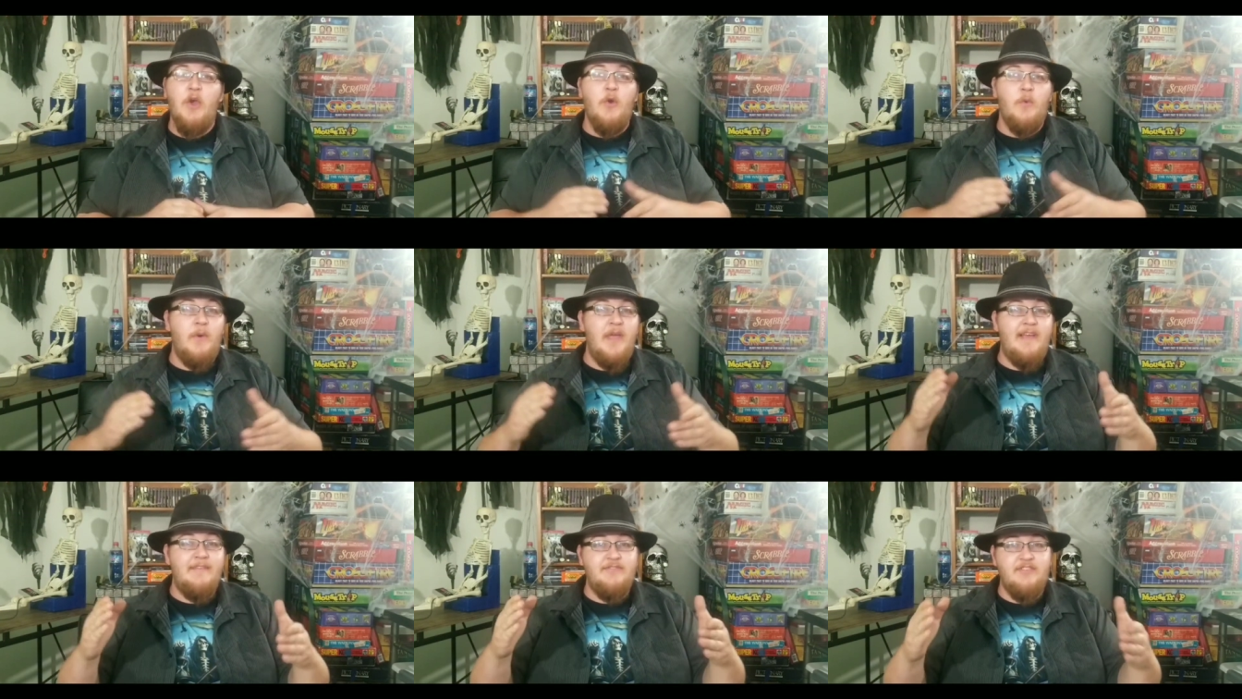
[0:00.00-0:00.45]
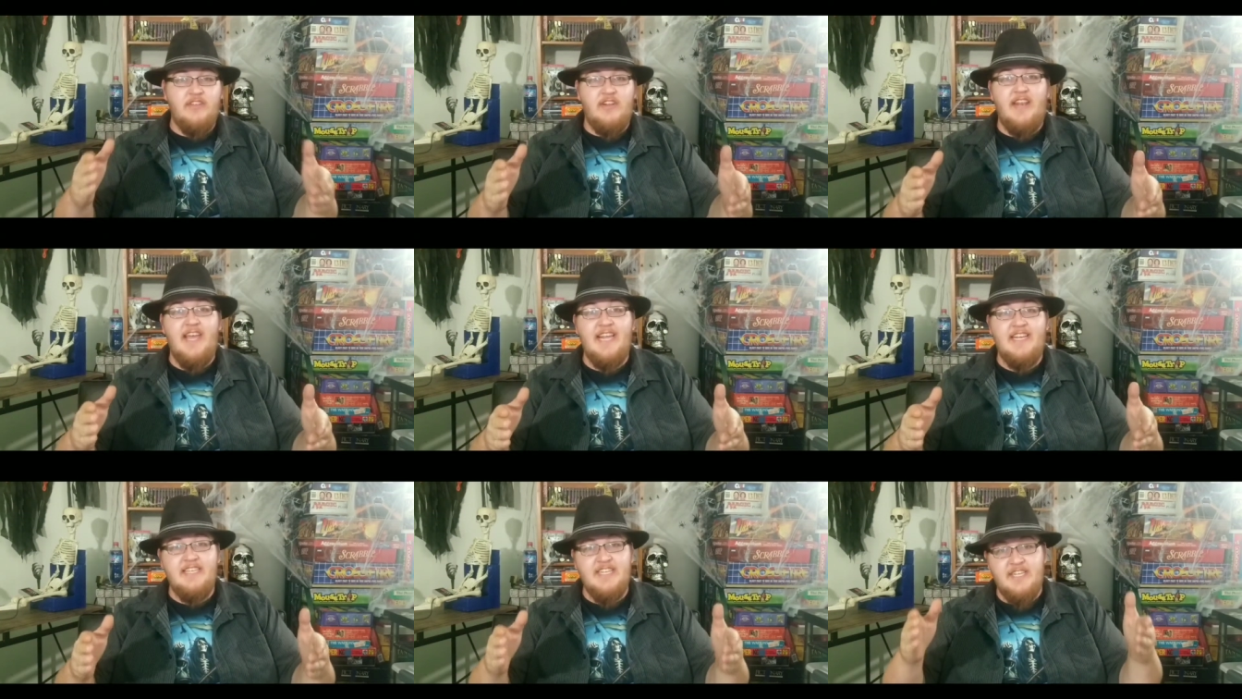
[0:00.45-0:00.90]
We have
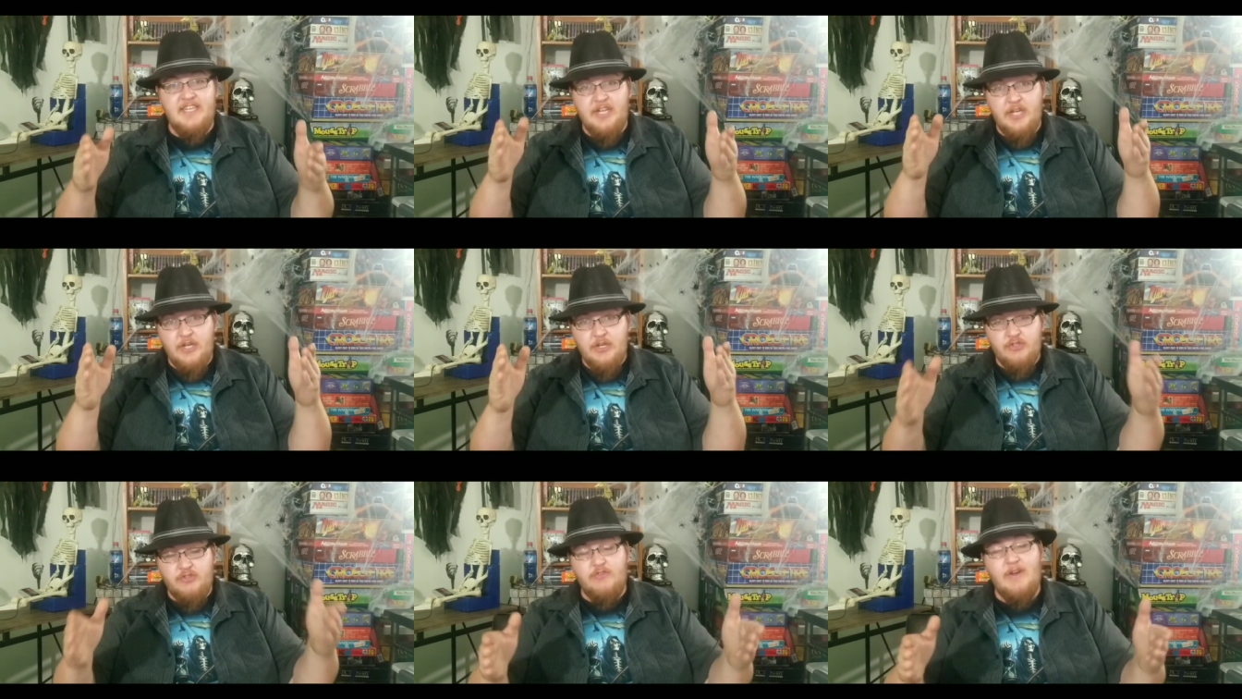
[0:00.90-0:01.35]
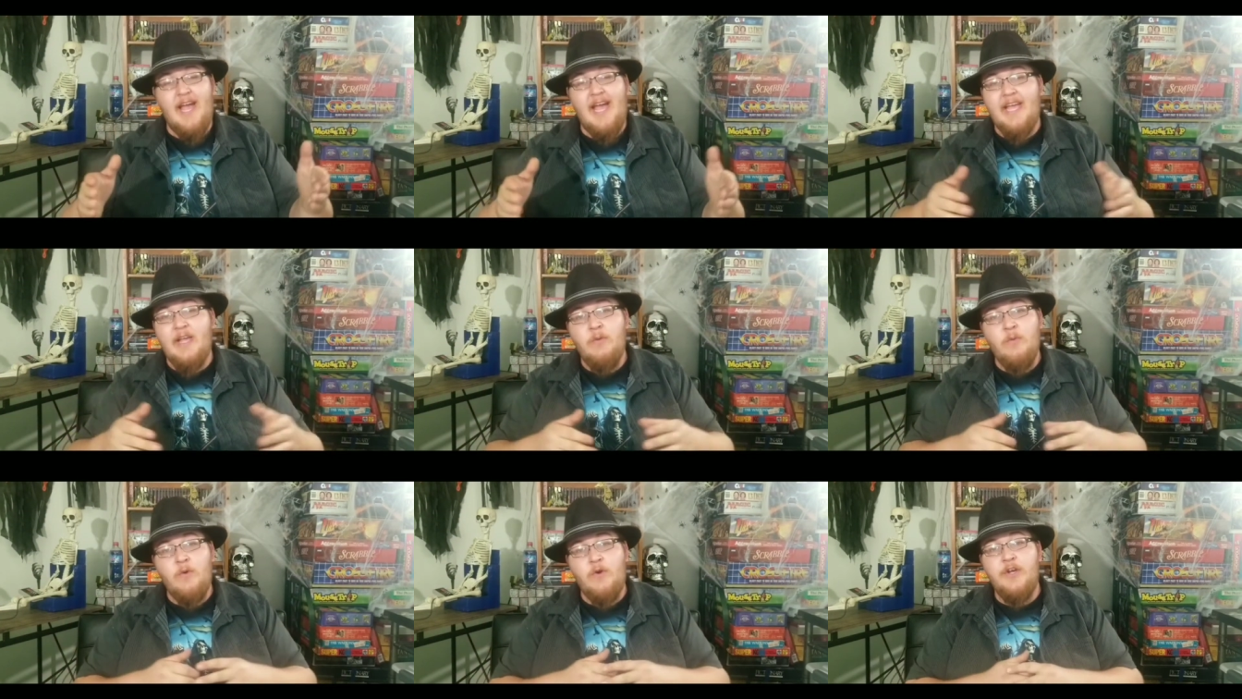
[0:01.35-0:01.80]
selected
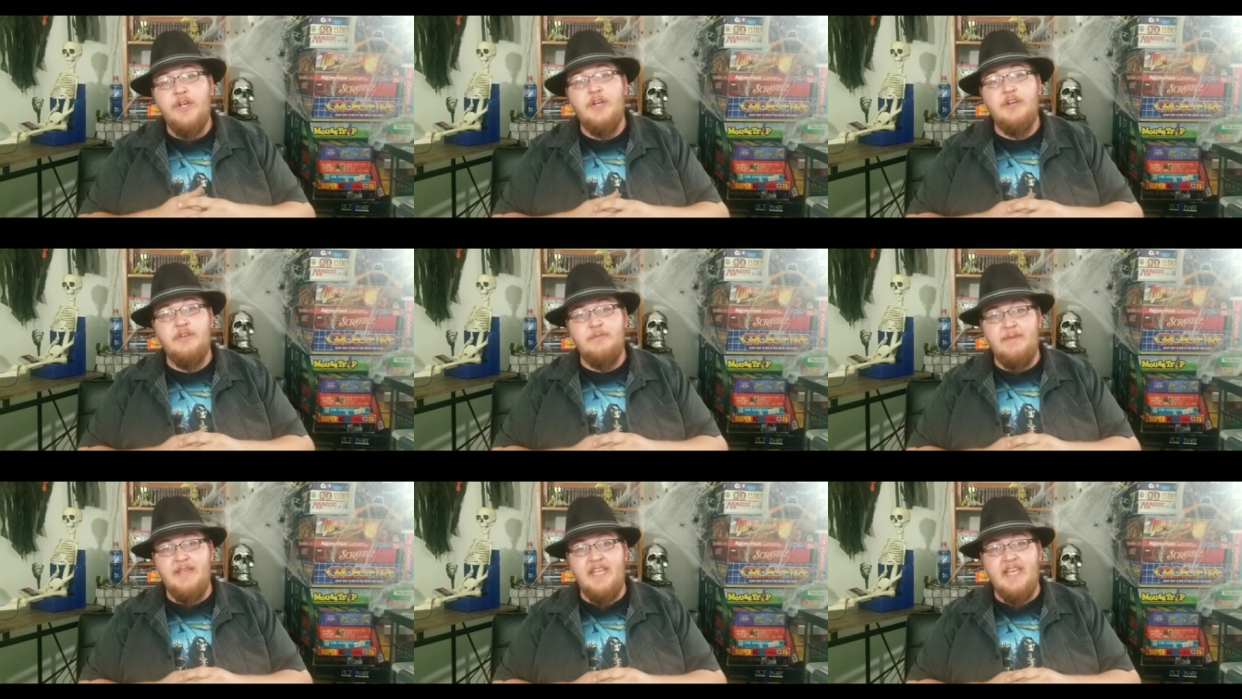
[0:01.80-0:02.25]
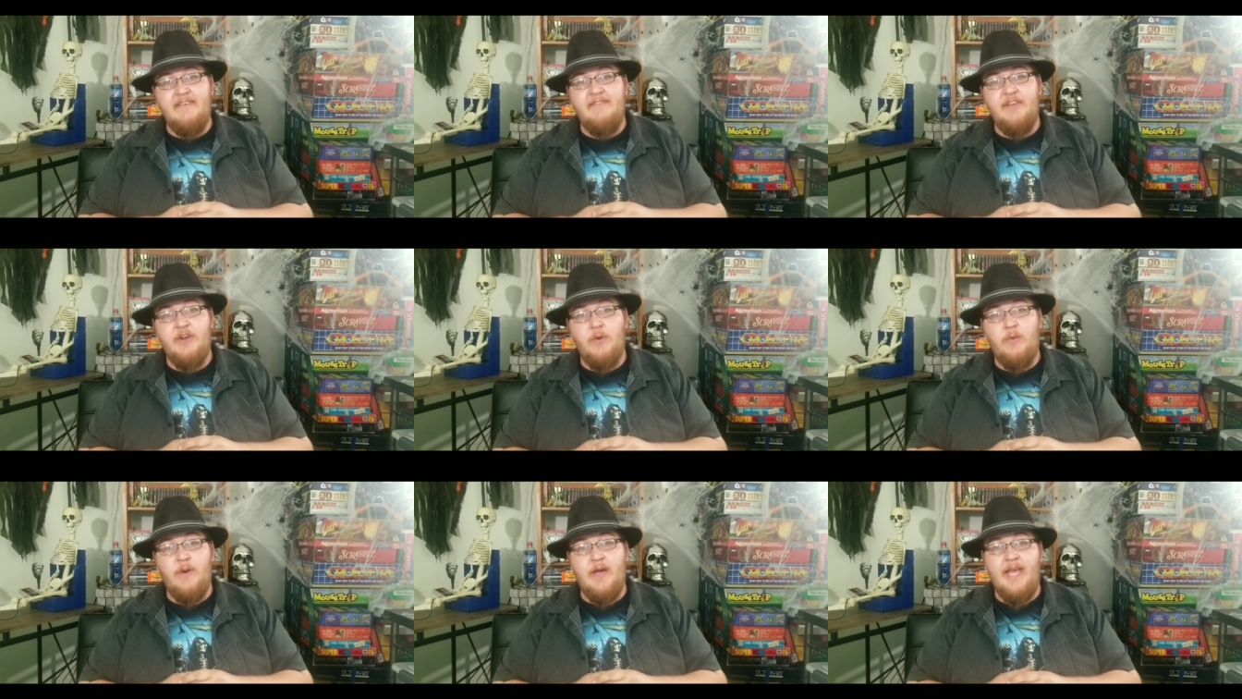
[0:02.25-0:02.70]
Dragon Warrior to be
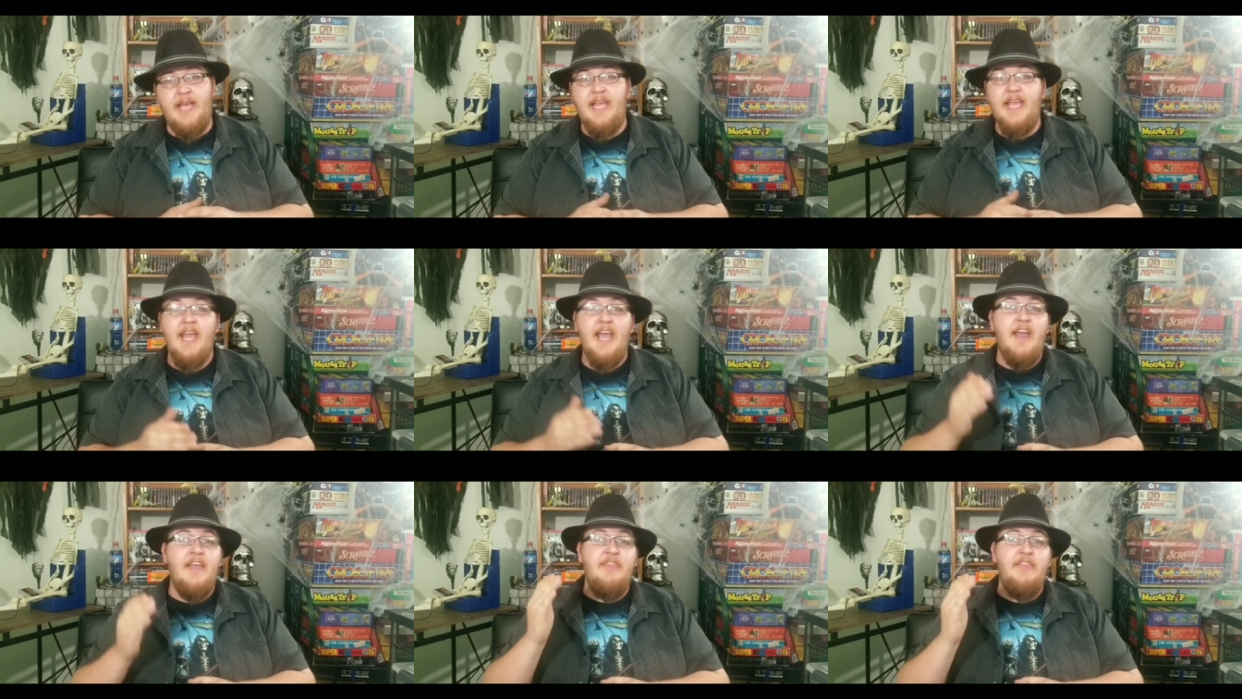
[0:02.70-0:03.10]
given away.